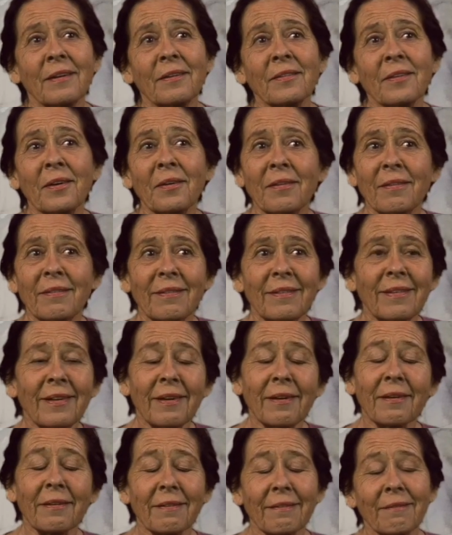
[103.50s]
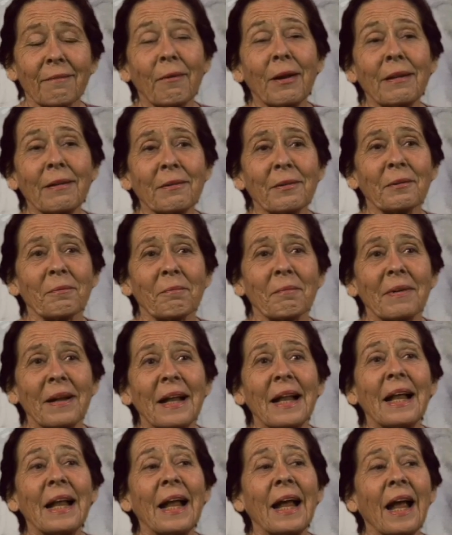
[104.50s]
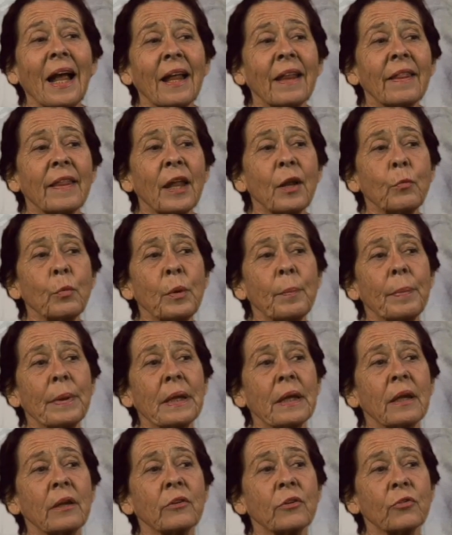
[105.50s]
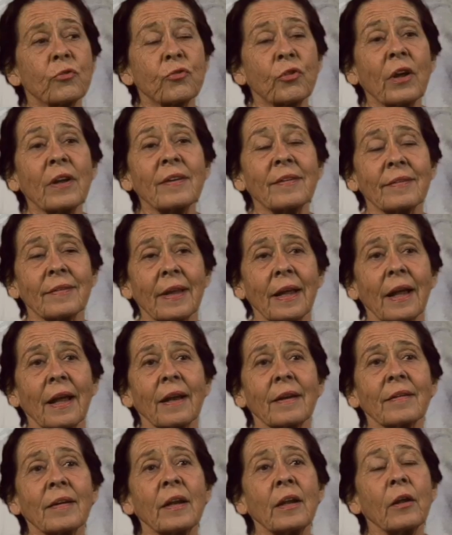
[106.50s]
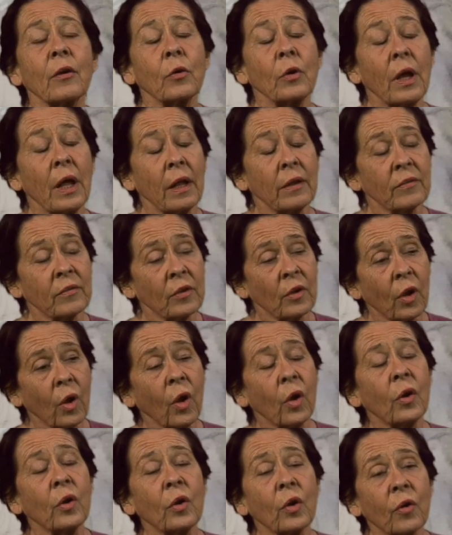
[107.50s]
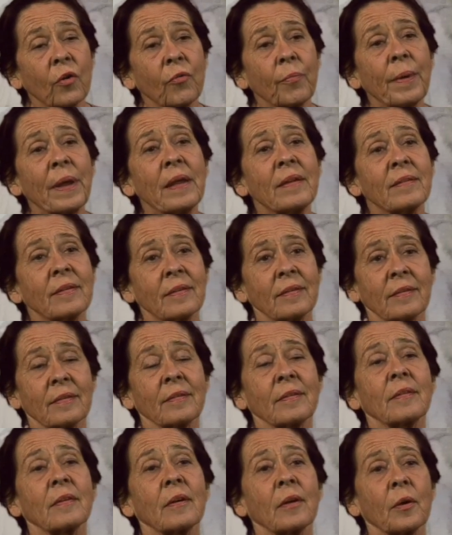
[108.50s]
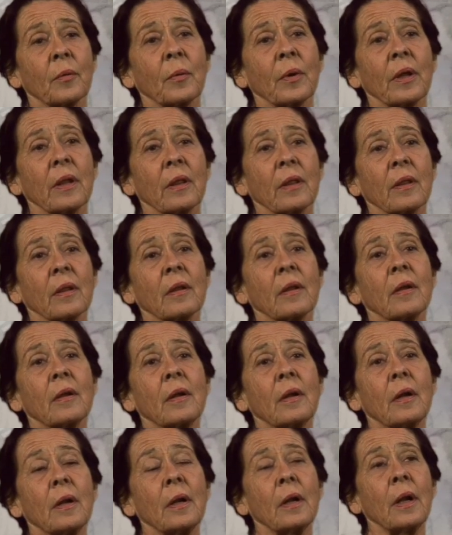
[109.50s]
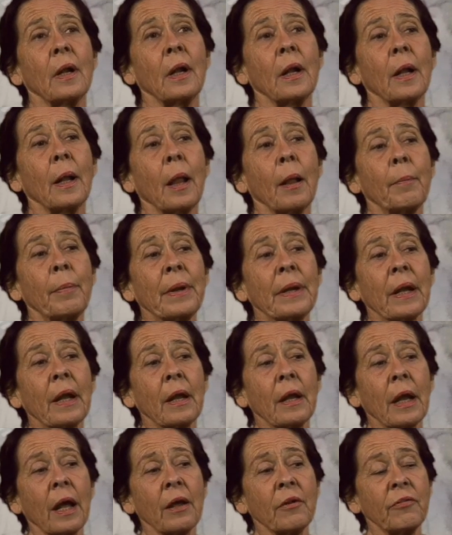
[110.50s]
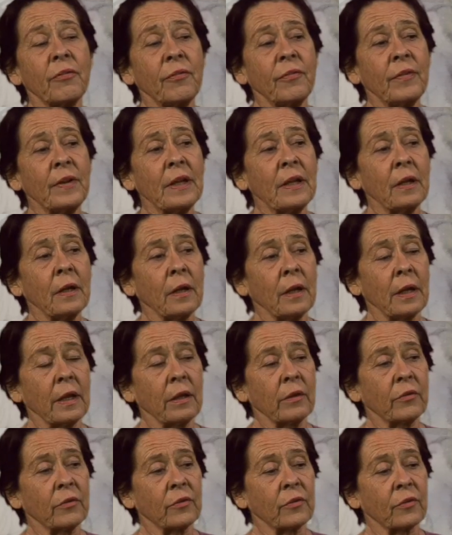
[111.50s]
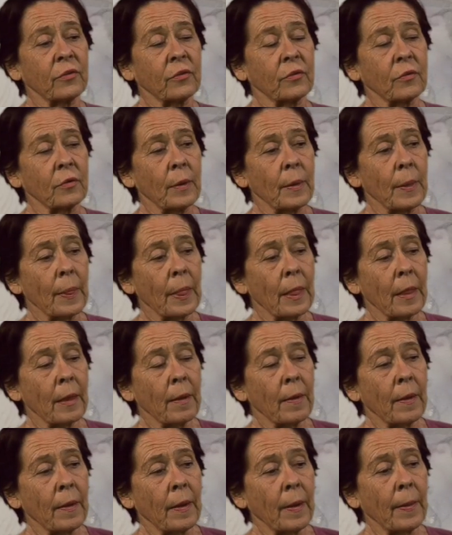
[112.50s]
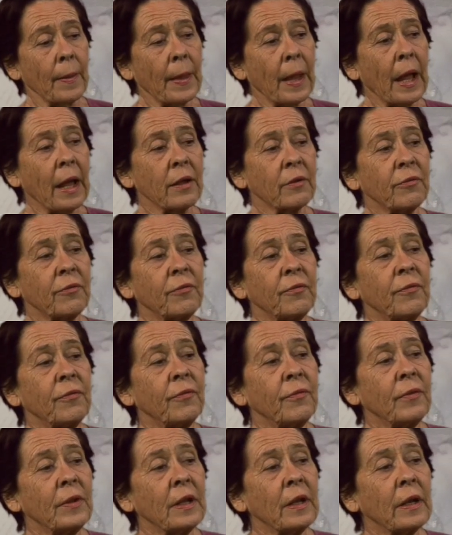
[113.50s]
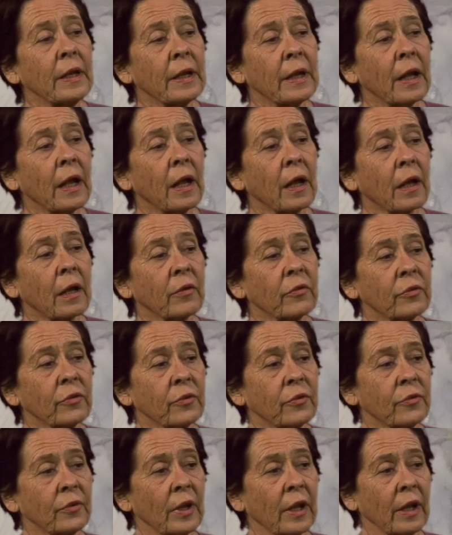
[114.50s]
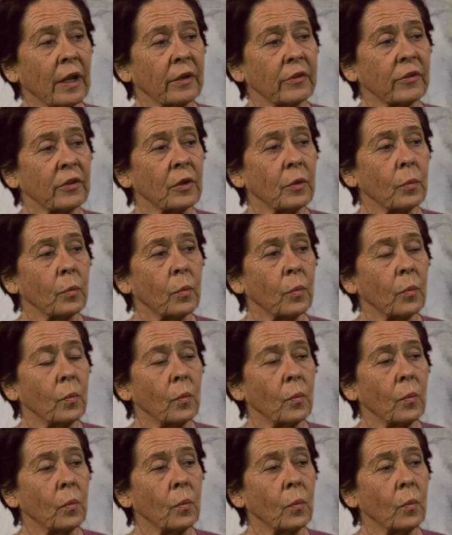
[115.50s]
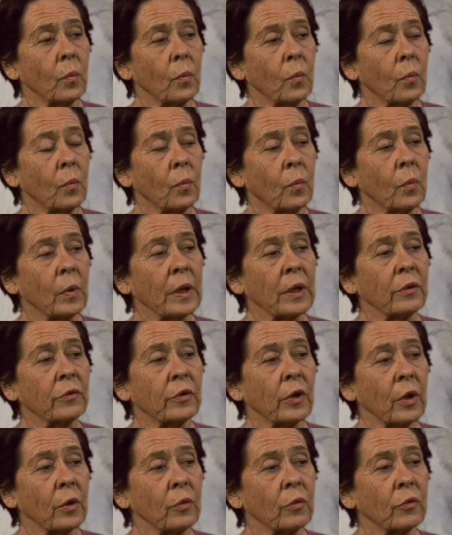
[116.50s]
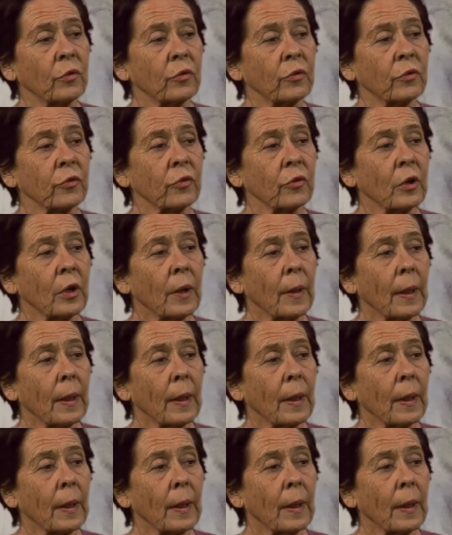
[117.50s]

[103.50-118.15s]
So, yeah, welcome. And then we begin to trust that. And it's an on and off basis to start with. But I feel it's, I feel in our society we don't